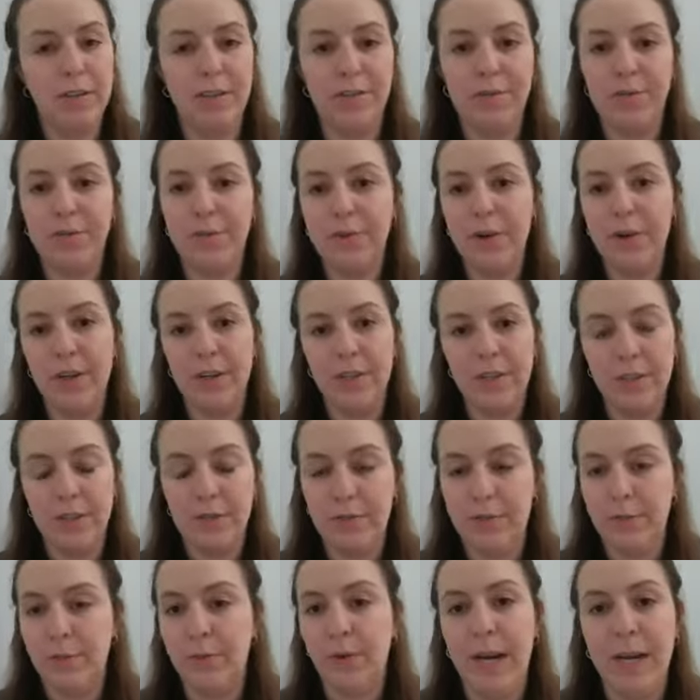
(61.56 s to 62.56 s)
in front
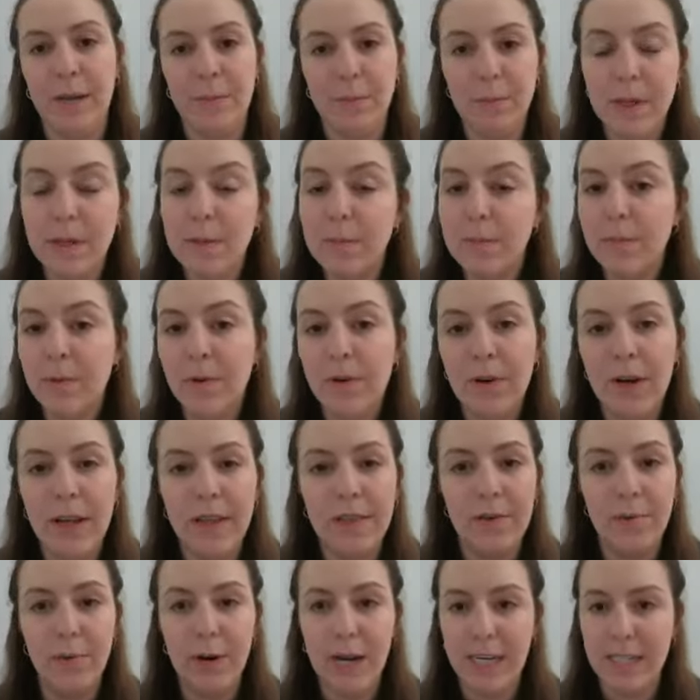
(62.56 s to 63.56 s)
of the right people
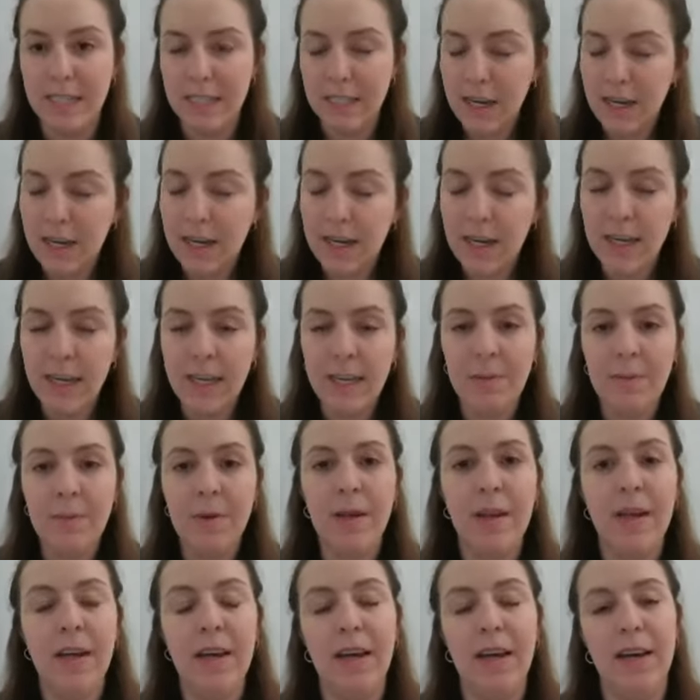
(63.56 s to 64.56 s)
at the right time.
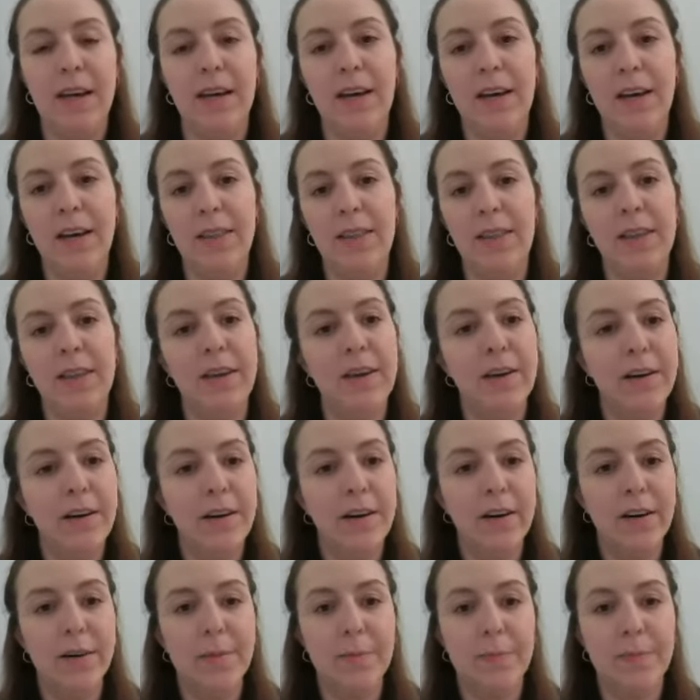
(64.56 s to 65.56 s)
Uh, there
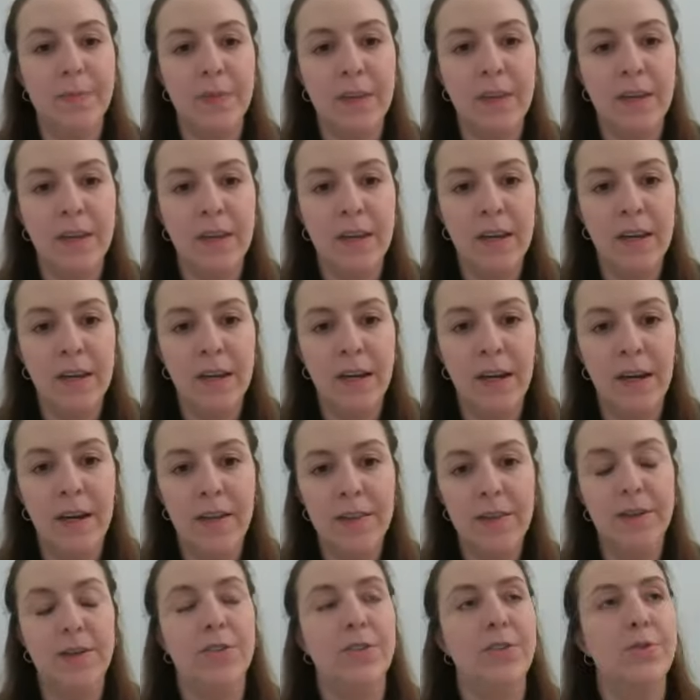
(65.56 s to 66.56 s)
are
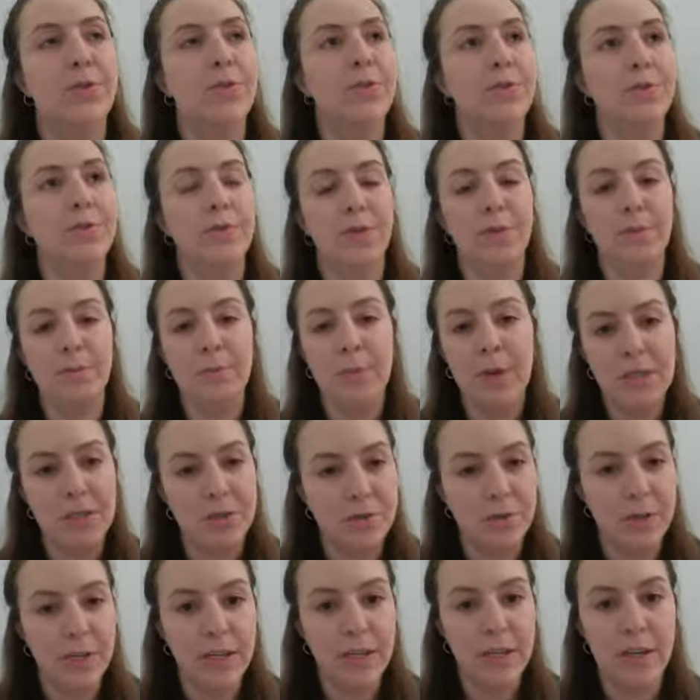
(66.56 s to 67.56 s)
there are tools for
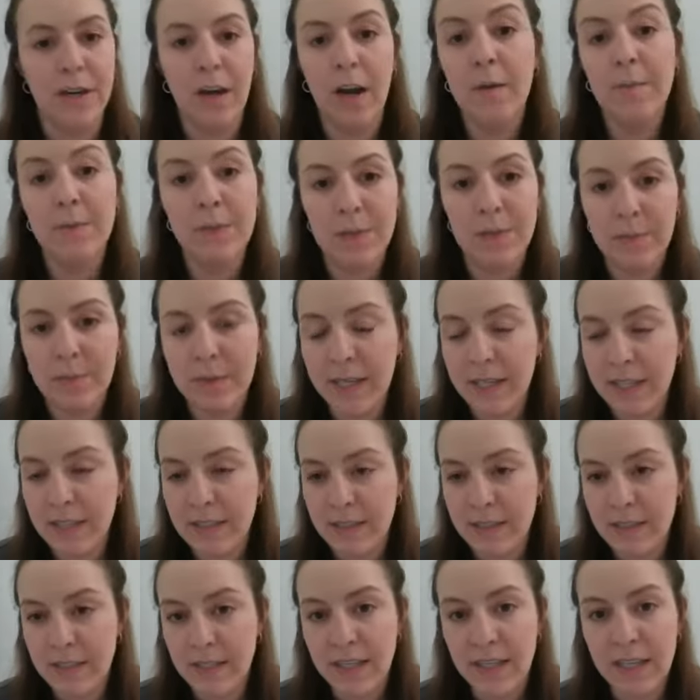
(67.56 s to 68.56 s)
measuring and
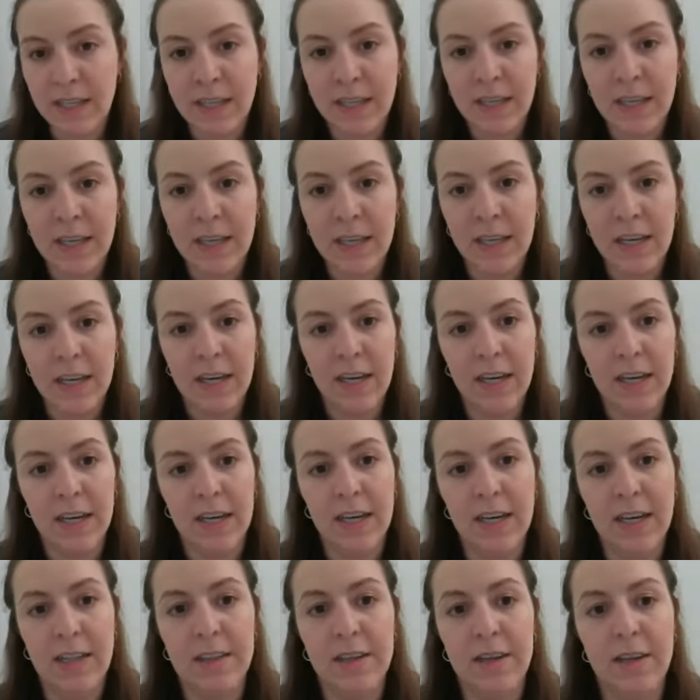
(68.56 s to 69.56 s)
optimizing.
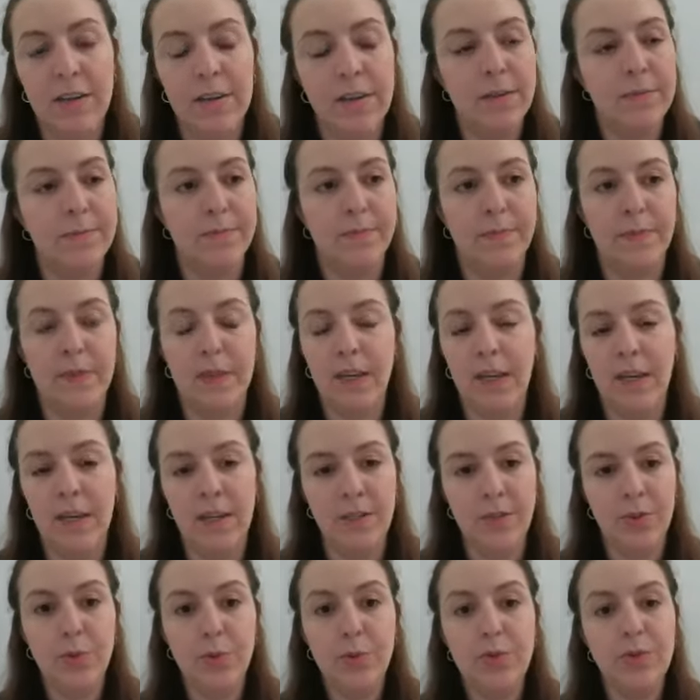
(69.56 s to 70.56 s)
there are
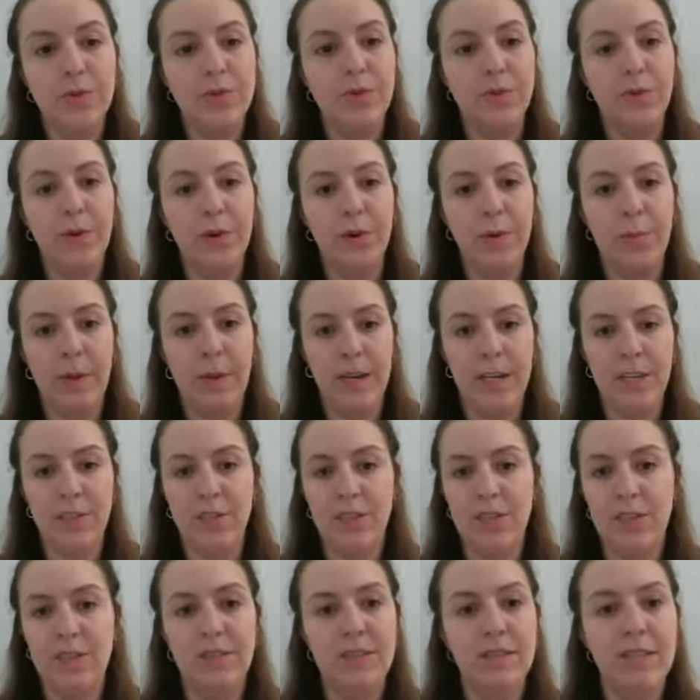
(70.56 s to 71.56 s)
tools for
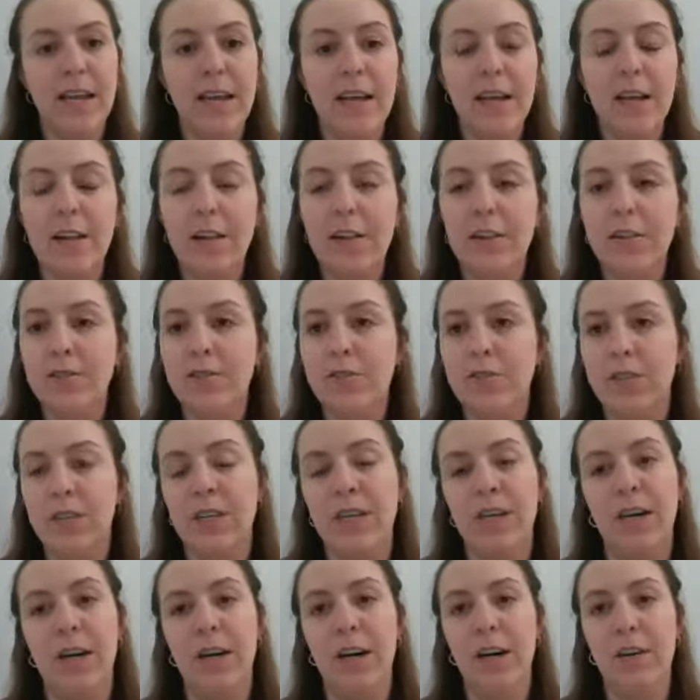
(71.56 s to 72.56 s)
managing sales,
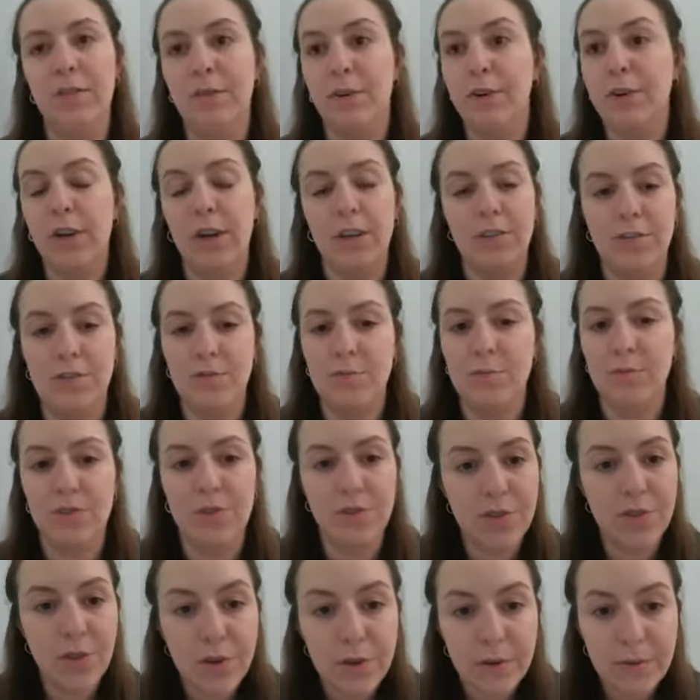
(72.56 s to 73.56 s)
for customer
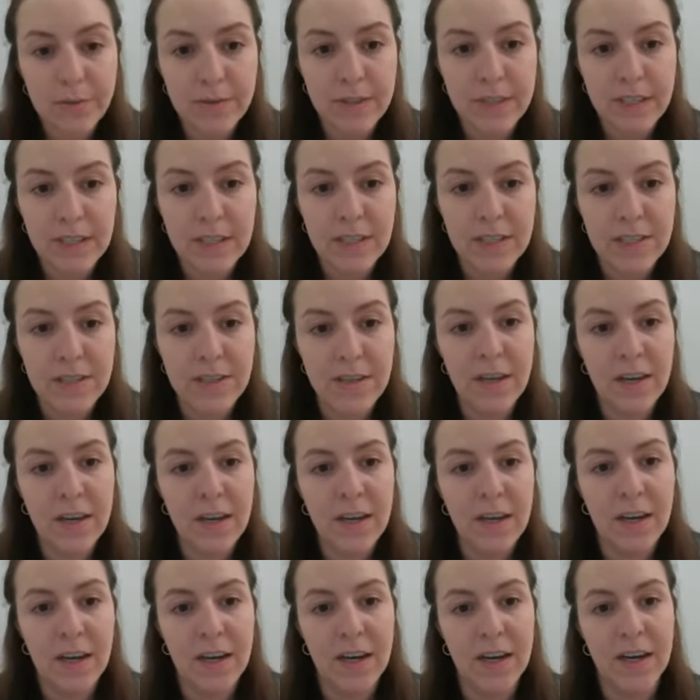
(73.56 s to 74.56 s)
service,
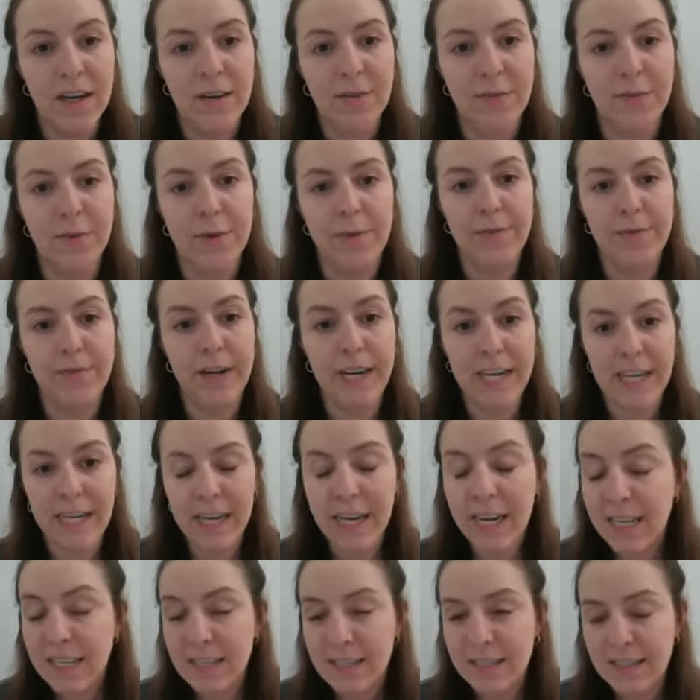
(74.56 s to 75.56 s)
for
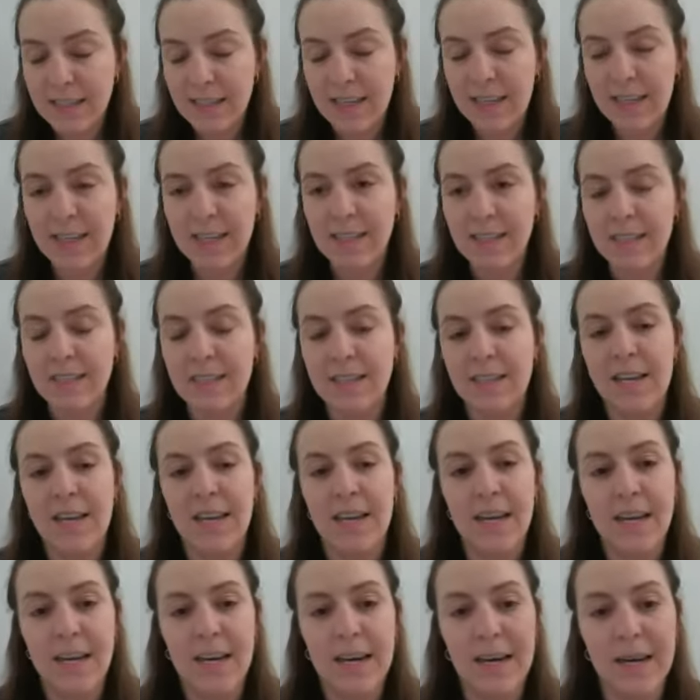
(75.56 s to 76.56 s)
finances.
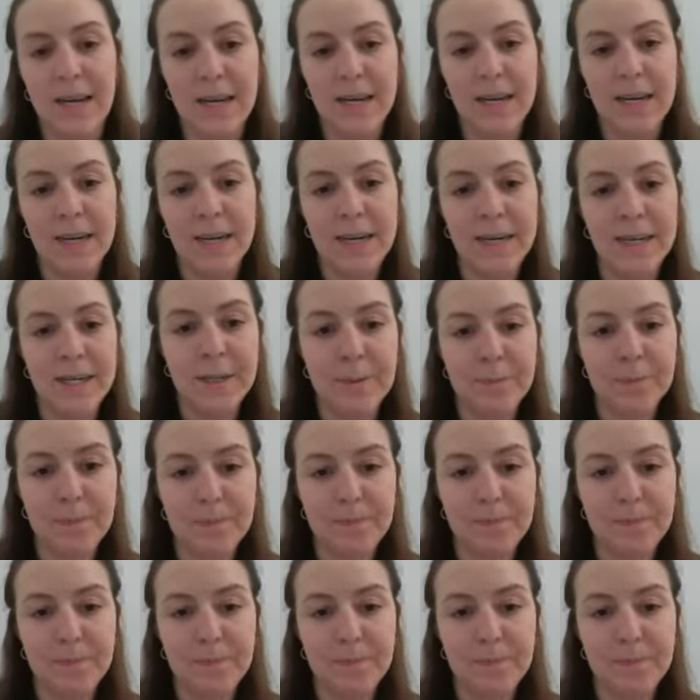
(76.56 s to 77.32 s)
Uh,